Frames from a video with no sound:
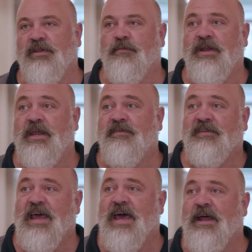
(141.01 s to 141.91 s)
that we need
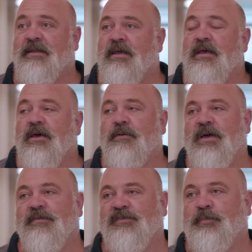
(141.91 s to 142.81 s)
stat, we
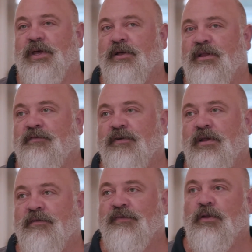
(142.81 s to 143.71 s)
have a spill in front
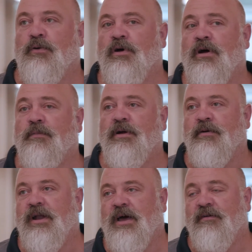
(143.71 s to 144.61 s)
of the floor, we
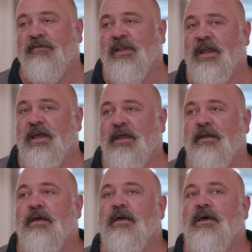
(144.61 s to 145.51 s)
run out of
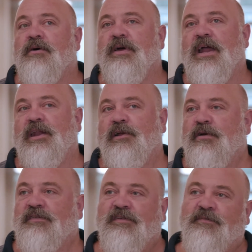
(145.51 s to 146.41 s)
linen, we had an
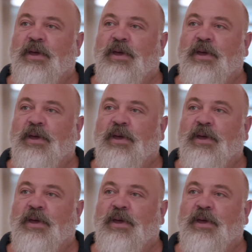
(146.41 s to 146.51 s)
aggressive